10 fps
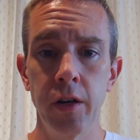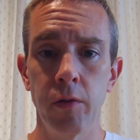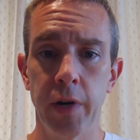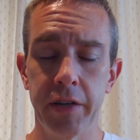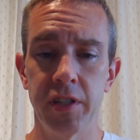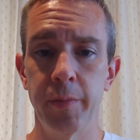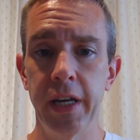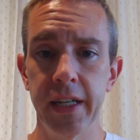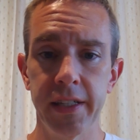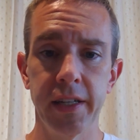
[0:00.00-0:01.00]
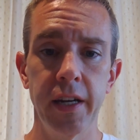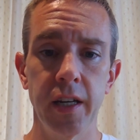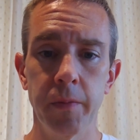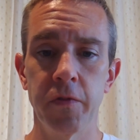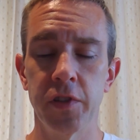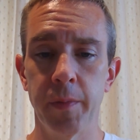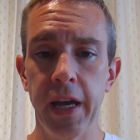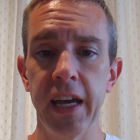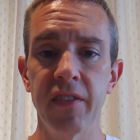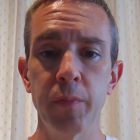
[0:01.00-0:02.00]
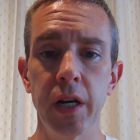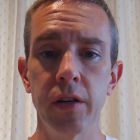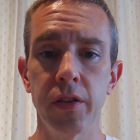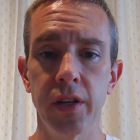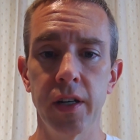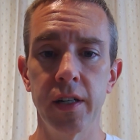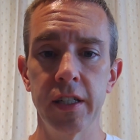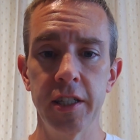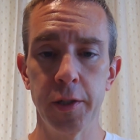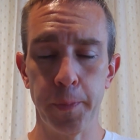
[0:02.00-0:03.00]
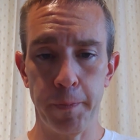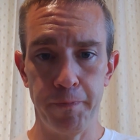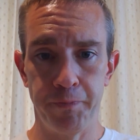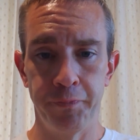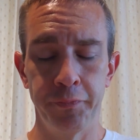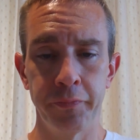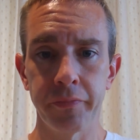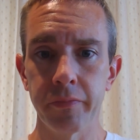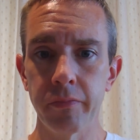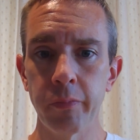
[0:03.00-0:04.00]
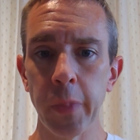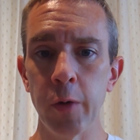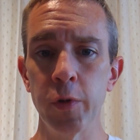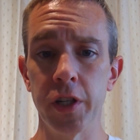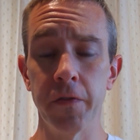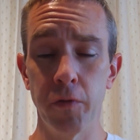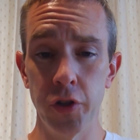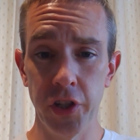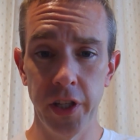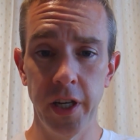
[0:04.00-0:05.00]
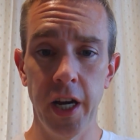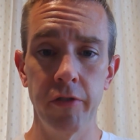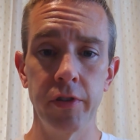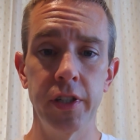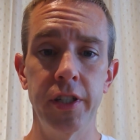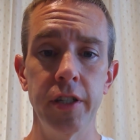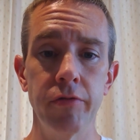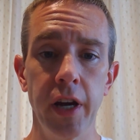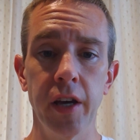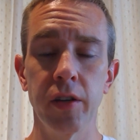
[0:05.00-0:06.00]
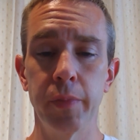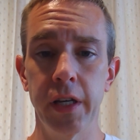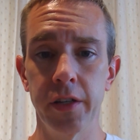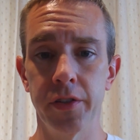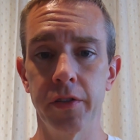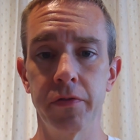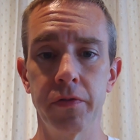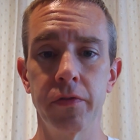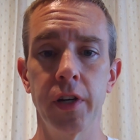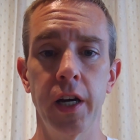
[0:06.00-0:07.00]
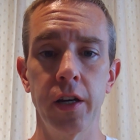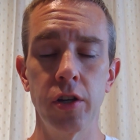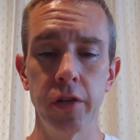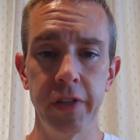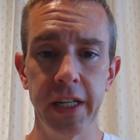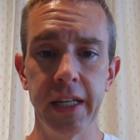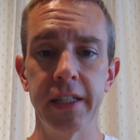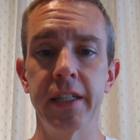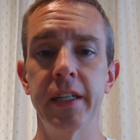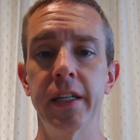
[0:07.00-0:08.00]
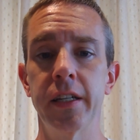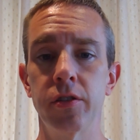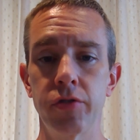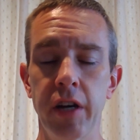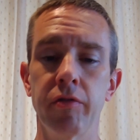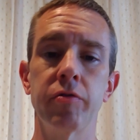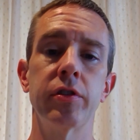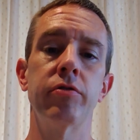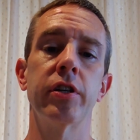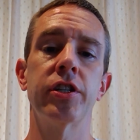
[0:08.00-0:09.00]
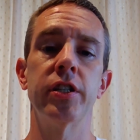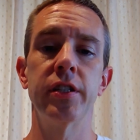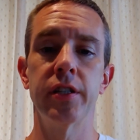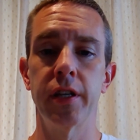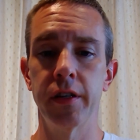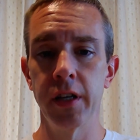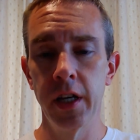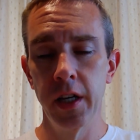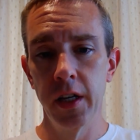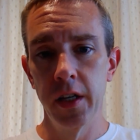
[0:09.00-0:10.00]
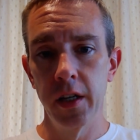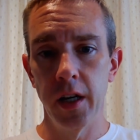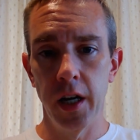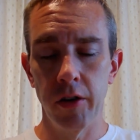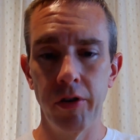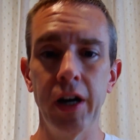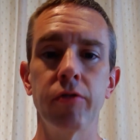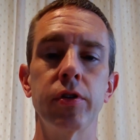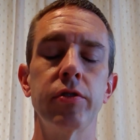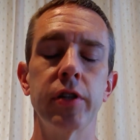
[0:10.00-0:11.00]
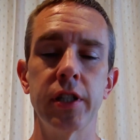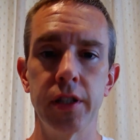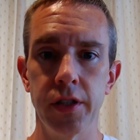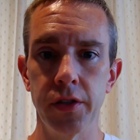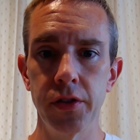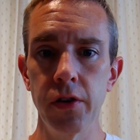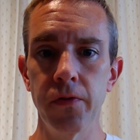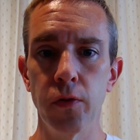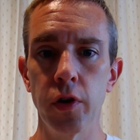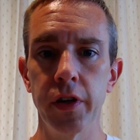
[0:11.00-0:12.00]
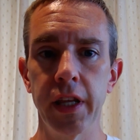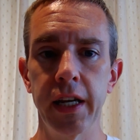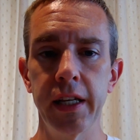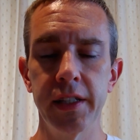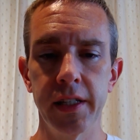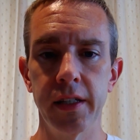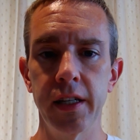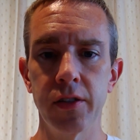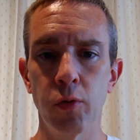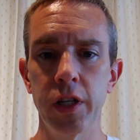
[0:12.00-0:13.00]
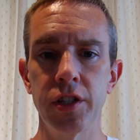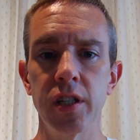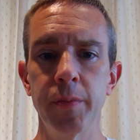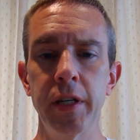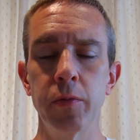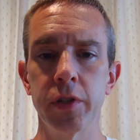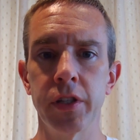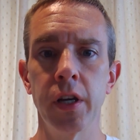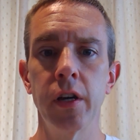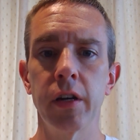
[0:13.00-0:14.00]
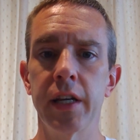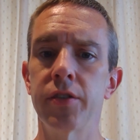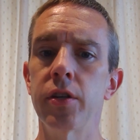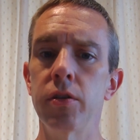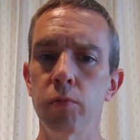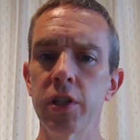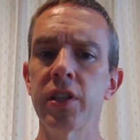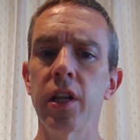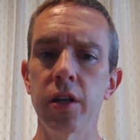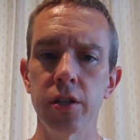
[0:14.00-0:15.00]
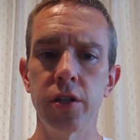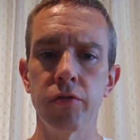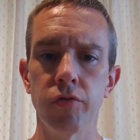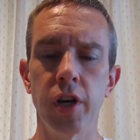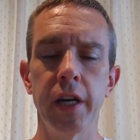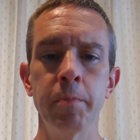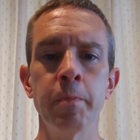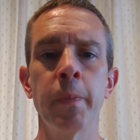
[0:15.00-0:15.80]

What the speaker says: when I was debating signing up for some half marathons, which unfortunately got derailed because of COVID-19 and travel restrictions and crowd restrictions and so forth. And his question to me was, okay, so what's the longest you've run?